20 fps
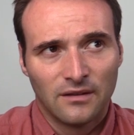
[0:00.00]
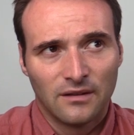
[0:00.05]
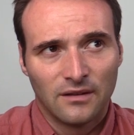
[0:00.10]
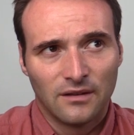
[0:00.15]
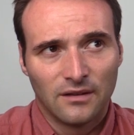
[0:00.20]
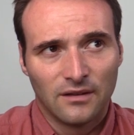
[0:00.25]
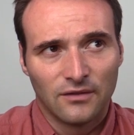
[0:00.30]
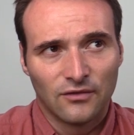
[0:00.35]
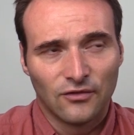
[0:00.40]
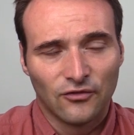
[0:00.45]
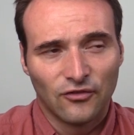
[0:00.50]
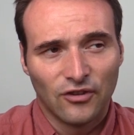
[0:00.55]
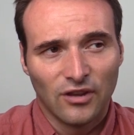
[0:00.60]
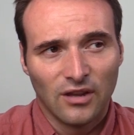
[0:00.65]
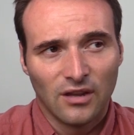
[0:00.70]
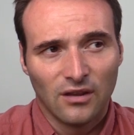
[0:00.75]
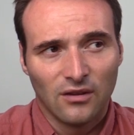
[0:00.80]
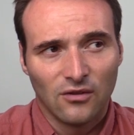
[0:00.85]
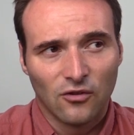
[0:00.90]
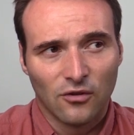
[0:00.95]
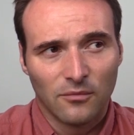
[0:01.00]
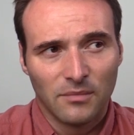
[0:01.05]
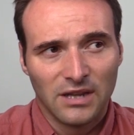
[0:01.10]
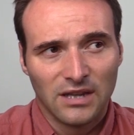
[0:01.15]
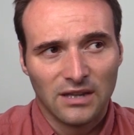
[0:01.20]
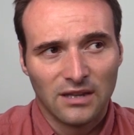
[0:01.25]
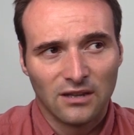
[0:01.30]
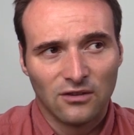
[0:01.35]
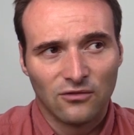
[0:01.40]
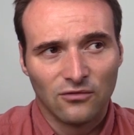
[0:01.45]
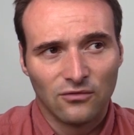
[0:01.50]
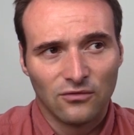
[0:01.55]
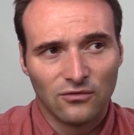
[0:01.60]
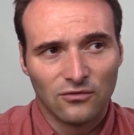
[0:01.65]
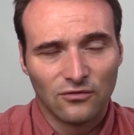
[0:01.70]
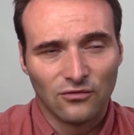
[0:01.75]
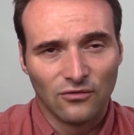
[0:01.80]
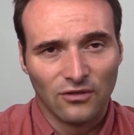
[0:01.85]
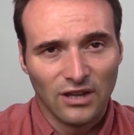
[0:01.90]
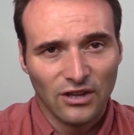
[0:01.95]
uh, to see your ability
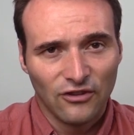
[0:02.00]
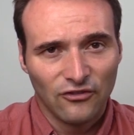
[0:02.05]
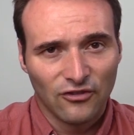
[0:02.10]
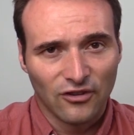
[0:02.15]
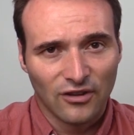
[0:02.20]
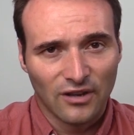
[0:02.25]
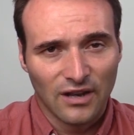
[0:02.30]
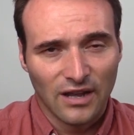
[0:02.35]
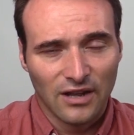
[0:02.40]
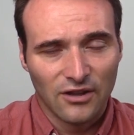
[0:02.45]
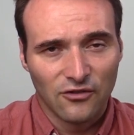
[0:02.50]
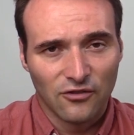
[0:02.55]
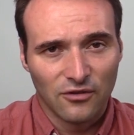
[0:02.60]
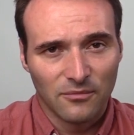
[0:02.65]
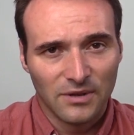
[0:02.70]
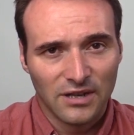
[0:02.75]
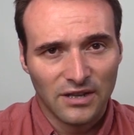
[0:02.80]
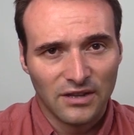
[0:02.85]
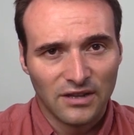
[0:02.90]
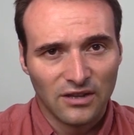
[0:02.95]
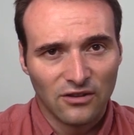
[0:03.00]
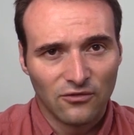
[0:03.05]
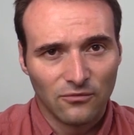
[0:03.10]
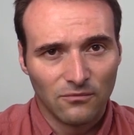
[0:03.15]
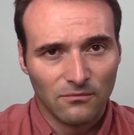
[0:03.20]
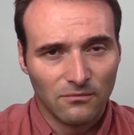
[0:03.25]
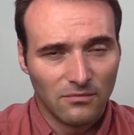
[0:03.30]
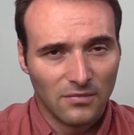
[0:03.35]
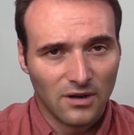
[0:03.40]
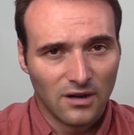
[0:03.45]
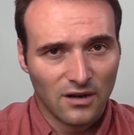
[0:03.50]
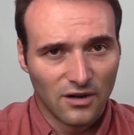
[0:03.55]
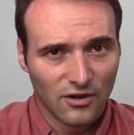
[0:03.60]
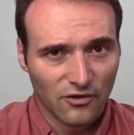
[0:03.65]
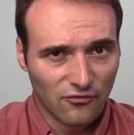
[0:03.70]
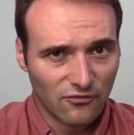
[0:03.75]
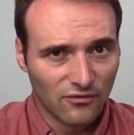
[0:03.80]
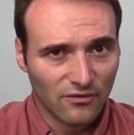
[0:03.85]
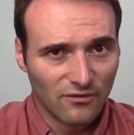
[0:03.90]
to, to listen and your ability to earn